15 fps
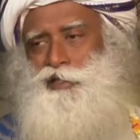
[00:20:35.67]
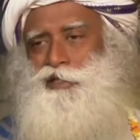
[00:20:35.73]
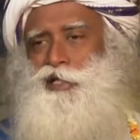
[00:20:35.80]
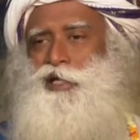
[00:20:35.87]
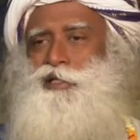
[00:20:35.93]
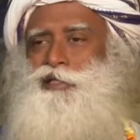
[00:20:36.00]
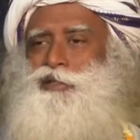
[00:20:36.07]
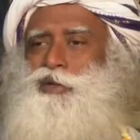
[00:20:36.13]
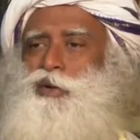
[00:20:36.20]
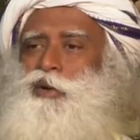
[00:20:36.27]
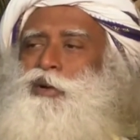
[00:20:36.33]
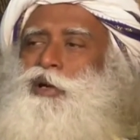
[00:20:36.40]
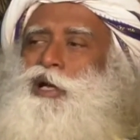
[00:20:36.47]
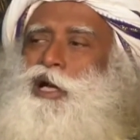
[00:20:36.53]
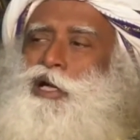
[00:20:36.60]
guess,
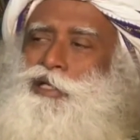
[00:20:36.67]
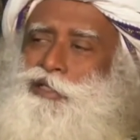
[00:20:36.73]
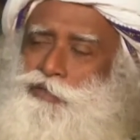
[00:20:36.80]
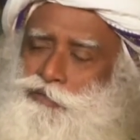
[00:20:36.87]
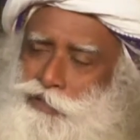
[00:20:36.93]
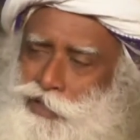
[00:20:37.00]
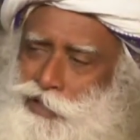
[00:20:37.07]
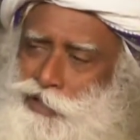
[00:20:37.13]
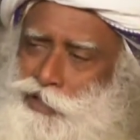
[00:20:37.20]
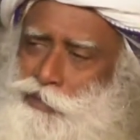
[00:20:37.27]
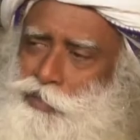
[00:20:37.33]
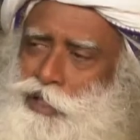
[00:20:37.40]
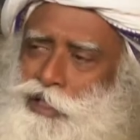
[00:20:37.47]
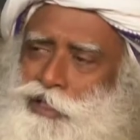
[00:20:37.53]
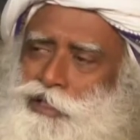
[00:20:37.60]
all kinds of things are
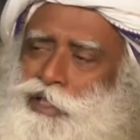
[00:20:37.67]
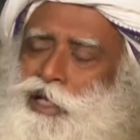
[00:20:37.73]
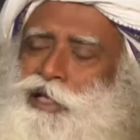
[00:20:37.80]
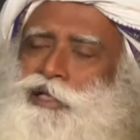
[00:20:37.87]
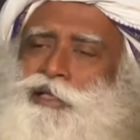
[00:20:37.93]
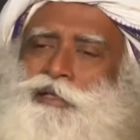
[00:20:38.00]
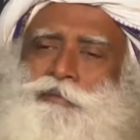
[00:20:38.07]
being said.